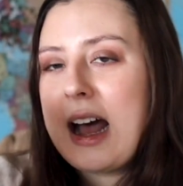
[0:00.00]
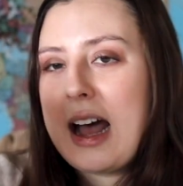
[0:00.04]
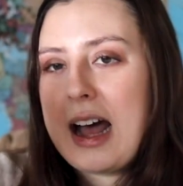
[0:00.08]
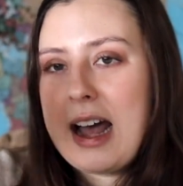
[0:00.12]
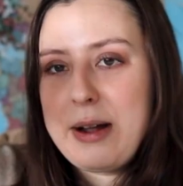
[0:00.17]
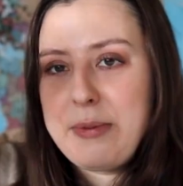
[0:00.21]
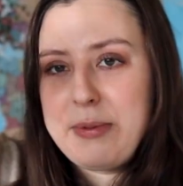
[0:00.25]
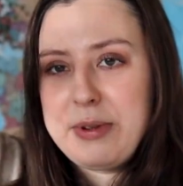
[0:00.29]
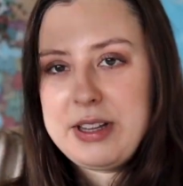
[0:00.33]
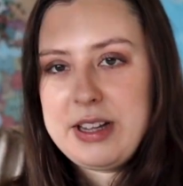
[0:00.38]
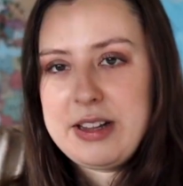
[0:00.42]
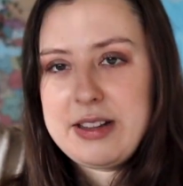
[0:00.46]

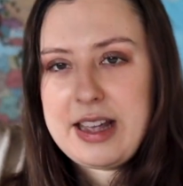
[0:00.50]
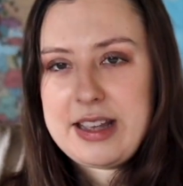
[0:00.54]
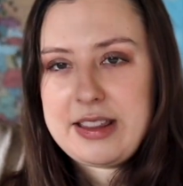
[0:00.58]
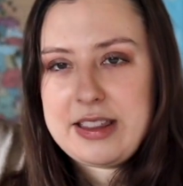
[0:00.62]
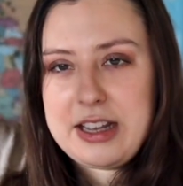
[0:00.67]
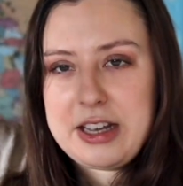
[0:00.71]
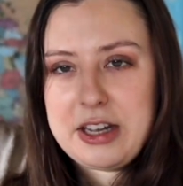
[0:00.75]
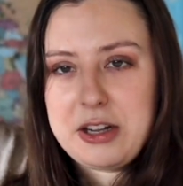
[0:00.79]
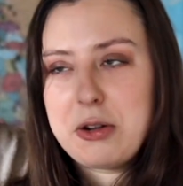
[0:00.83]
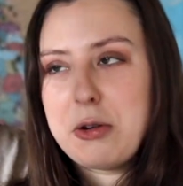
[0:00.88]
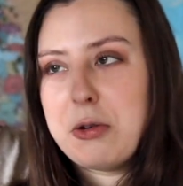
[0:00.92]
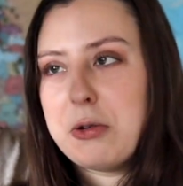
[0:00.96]
I really like
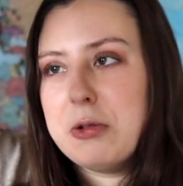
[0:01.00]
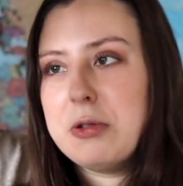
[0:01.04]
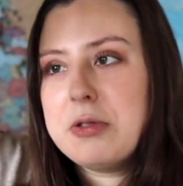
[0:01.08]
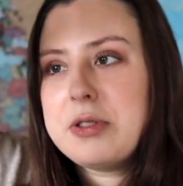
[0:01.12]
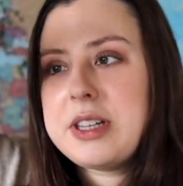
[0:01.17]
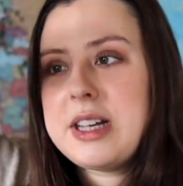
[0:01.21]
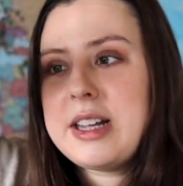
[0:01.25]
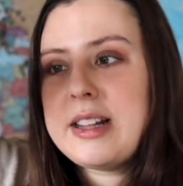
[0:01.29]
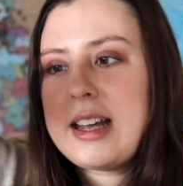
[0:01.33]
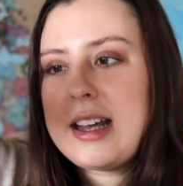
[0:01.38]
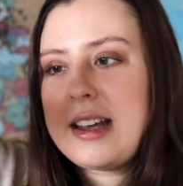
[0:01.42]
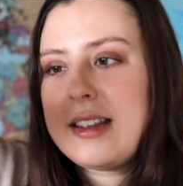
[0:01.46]
they can
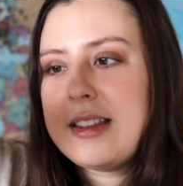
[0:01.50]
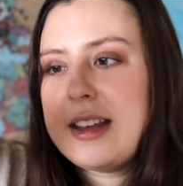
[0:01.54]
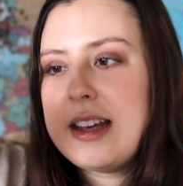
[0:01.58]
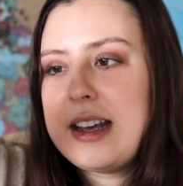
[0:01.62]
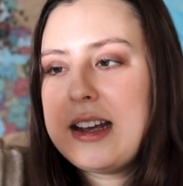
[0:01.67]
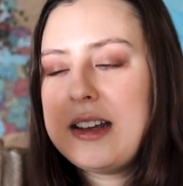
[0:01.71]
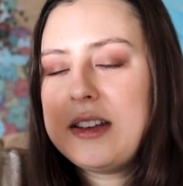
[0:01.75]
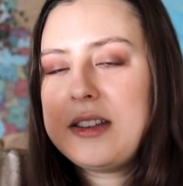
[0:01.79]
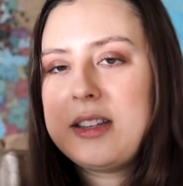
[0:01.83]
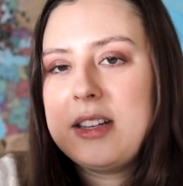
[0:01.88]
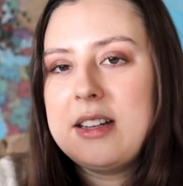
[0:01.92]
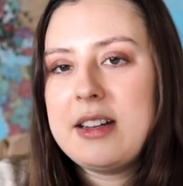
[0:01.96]
hold it like
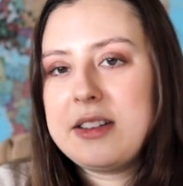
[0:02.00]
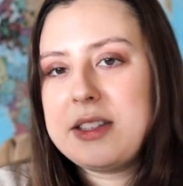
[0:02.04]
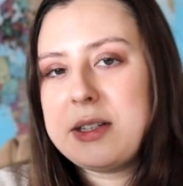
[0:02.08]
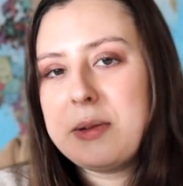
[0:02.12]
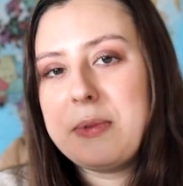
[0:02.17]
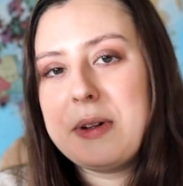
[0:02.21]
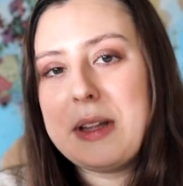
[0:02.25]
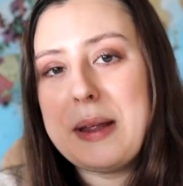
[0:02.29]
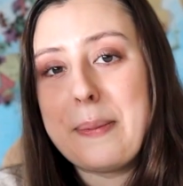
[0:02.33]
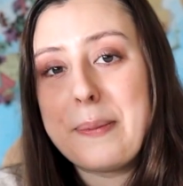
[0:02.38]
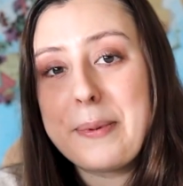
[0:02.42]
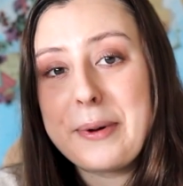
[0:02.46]
this, and it's a
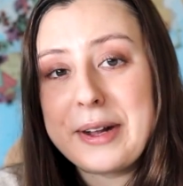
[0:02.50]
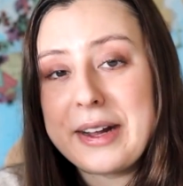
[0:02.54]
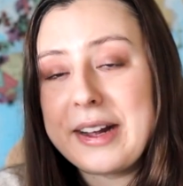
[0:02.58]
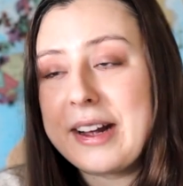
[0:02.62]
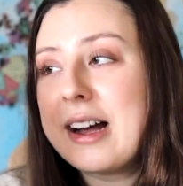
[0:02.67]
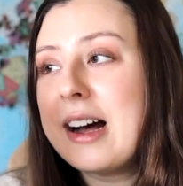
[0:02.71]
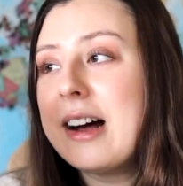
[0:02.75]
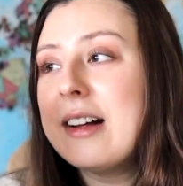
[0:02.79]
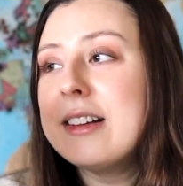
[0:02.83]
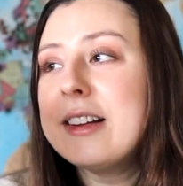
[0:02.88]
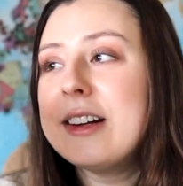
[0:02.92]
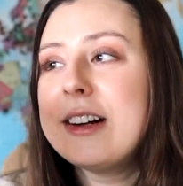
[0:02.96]
really pretty
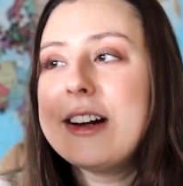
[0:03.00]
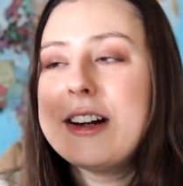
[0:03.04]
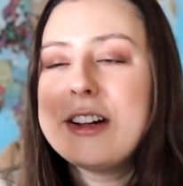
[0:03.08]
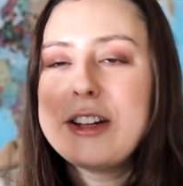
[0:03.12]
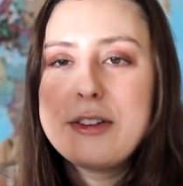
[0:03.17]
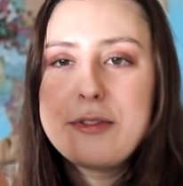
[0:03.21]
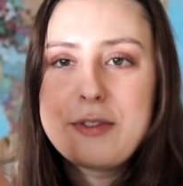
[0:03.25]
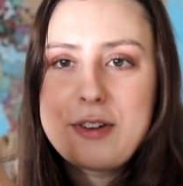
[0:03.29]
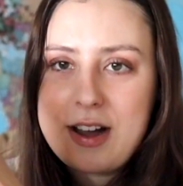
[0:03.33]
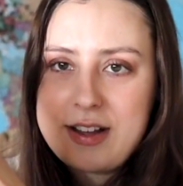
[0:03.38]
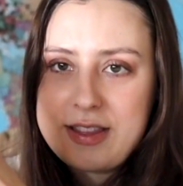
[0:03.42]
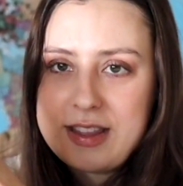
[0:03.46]
color, and
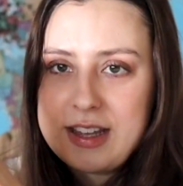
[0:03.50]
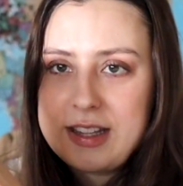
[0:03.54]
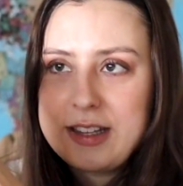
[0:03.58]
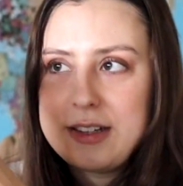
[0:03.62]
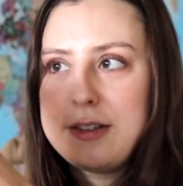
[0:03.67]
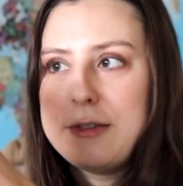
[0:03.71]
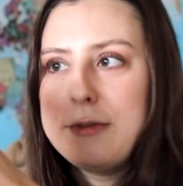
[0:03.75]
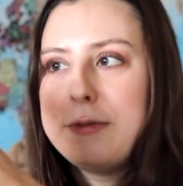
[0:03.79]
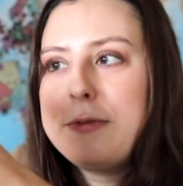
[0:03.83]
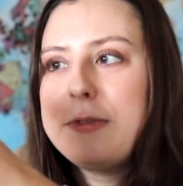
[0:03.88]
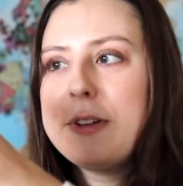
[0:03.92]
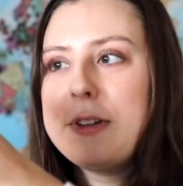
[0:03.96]
you've got the
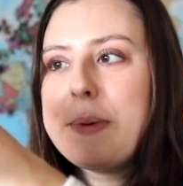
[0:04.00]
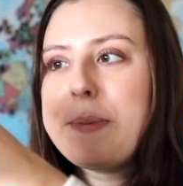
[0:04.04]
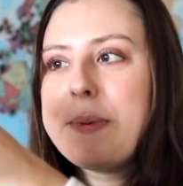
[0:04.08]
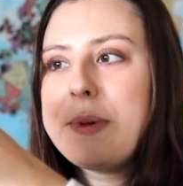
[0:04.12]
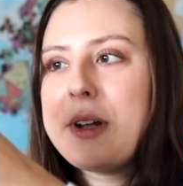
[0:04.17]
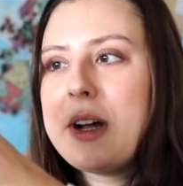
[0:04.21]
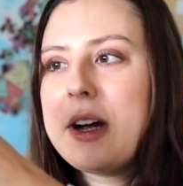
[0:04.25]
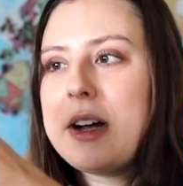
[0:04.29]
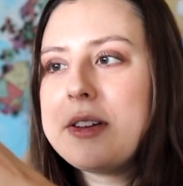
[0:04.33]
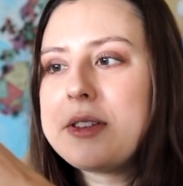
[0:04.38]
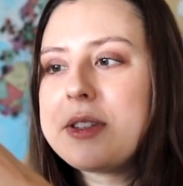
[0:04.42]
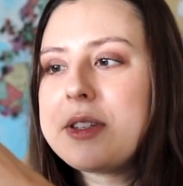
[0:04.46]
little flip
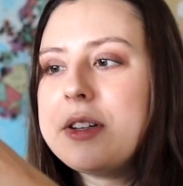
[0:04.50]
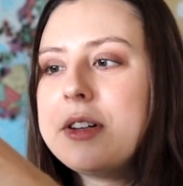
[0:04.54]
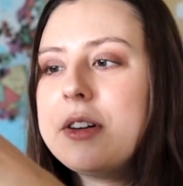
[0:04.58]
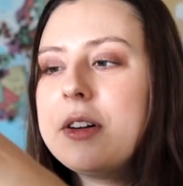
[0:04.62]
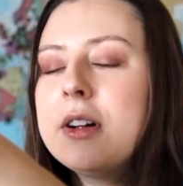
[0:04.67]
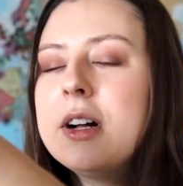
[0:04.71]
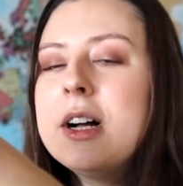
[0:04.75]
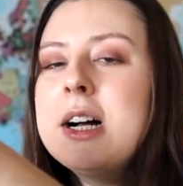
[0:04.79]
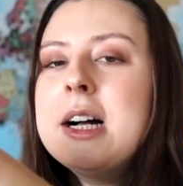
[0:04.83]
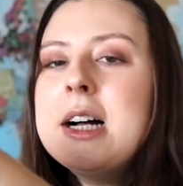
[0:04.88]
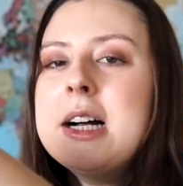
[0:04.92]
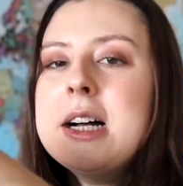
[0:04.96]
nozzle.